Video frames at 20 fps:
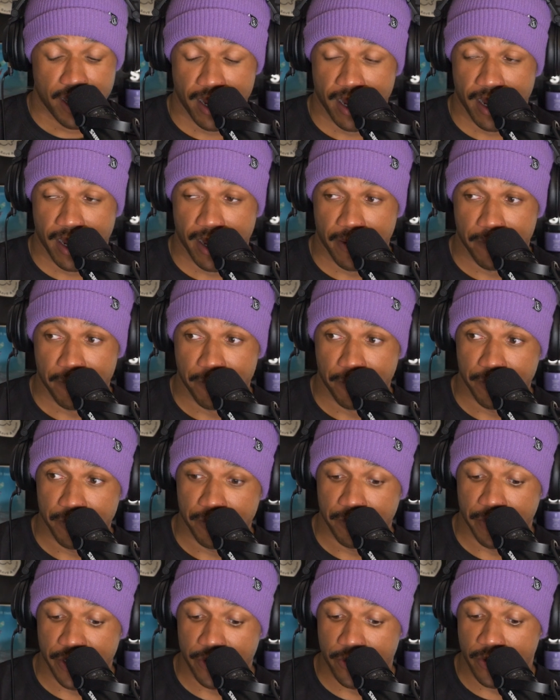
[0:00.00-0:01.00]

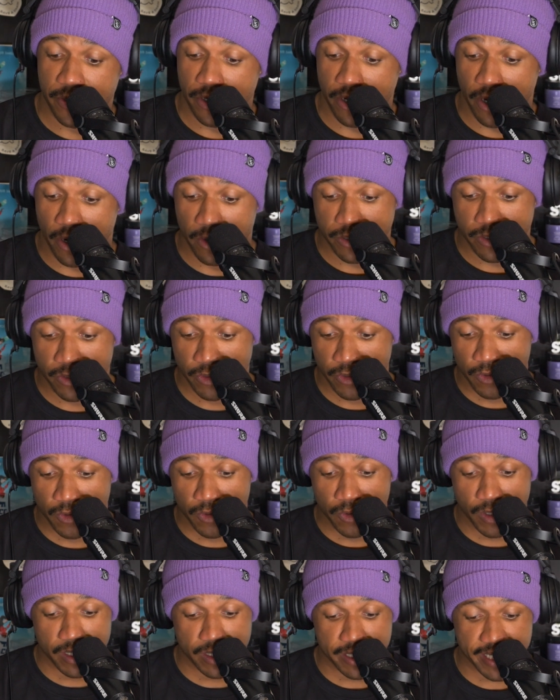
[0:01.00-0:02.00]
But you can go
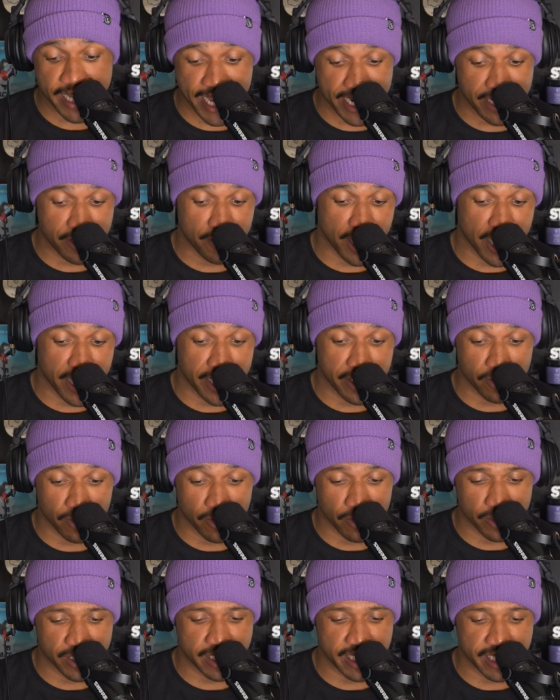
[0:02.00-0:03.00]
to Candy Grind
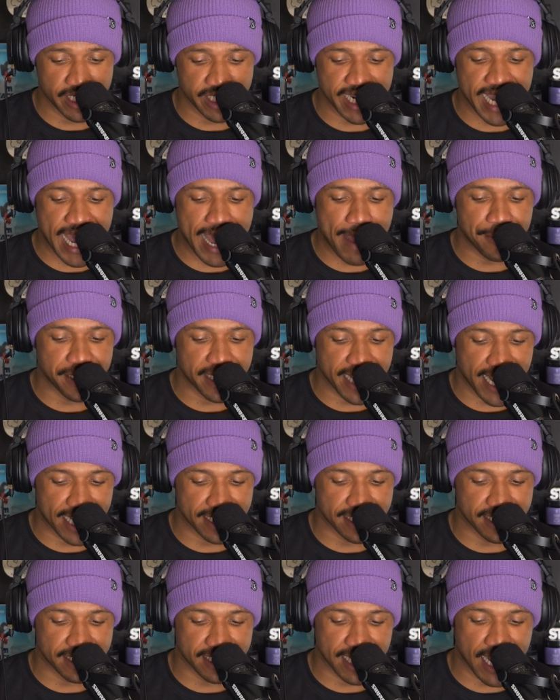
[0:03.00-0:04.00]
or
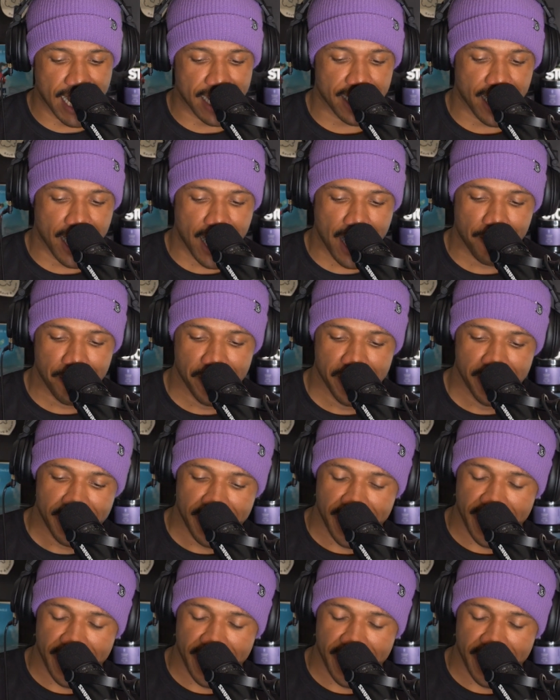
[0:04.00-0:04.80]
cghabitats.com